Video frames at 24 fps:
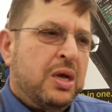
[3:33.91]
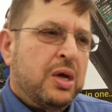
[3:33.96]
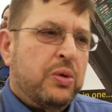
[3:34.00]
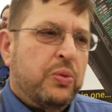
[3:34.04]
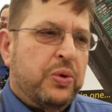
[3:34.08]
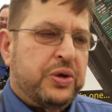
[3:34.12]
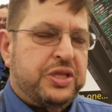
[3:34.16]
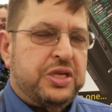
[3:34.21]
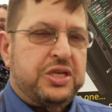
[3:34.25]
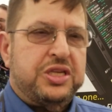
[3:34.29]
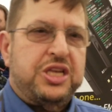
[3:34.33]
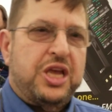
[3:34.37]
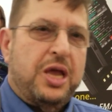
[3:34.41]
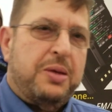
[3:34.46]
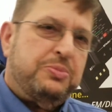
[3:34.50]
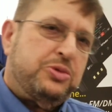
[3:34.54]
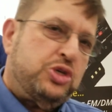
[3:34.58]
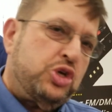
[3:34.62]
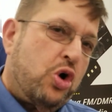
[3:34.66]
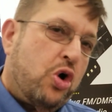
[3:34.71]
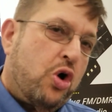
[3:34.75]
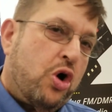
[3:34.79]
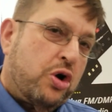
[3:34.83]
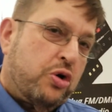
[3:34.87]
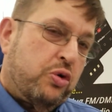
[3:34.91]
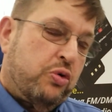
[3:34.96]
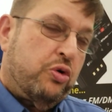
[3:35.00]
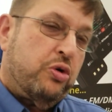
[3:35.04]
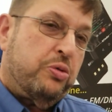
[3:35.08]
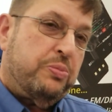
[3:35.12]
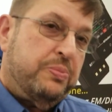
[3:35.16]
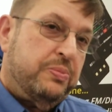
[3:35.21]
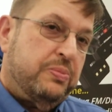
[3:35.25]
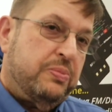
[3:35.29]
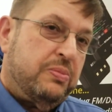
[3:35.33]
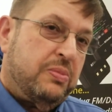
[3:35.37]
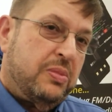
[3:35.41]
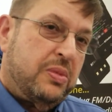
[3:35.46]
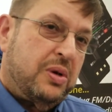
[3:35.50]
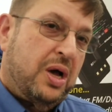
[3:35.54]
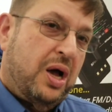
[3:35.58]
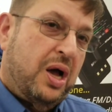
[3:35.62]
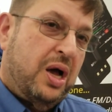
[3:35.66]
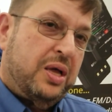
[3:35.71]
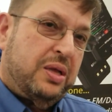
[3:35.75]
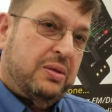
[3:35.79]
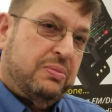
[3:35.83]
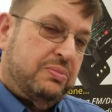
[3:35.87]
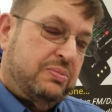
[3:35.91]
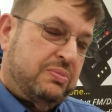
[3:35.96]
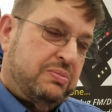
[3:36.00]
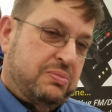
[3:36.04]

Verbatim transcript: with the same talk group um,